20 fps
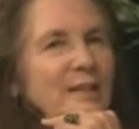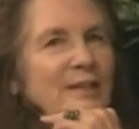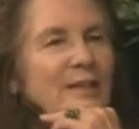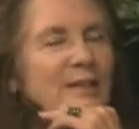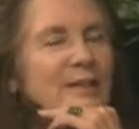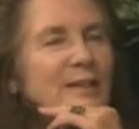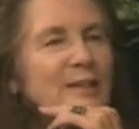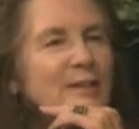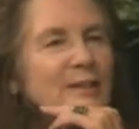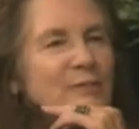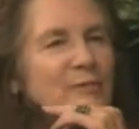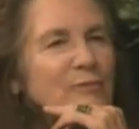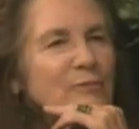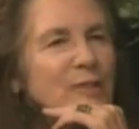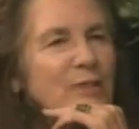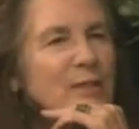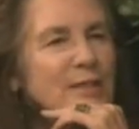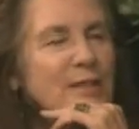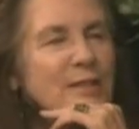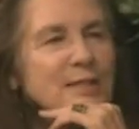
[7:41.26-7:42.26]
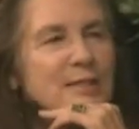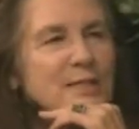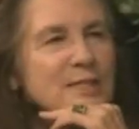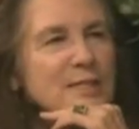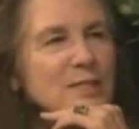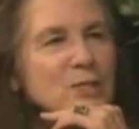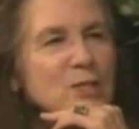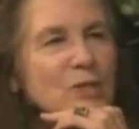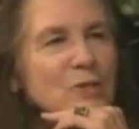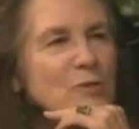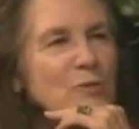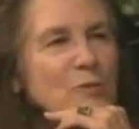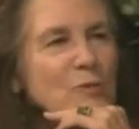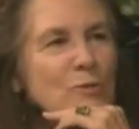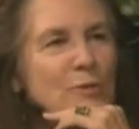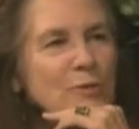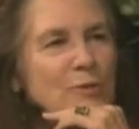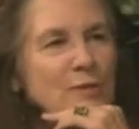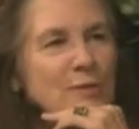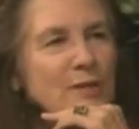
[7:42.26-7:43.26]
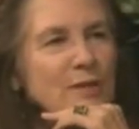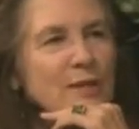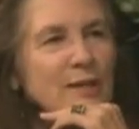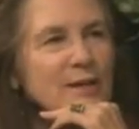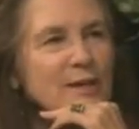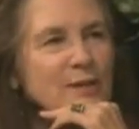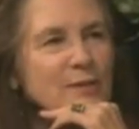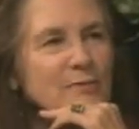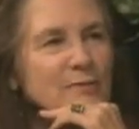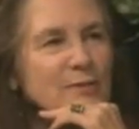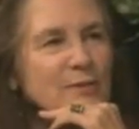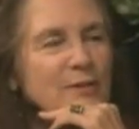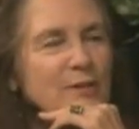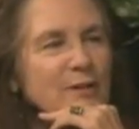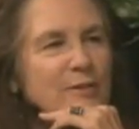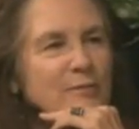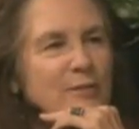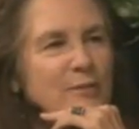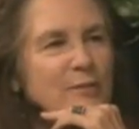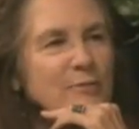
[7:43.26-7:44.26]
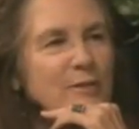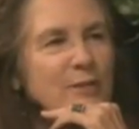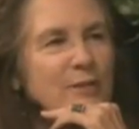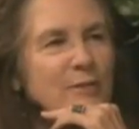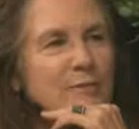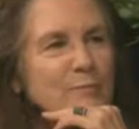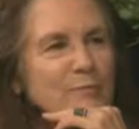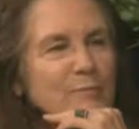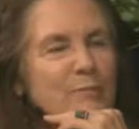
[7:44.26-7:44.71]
I feel like it's such a core thing for everyone.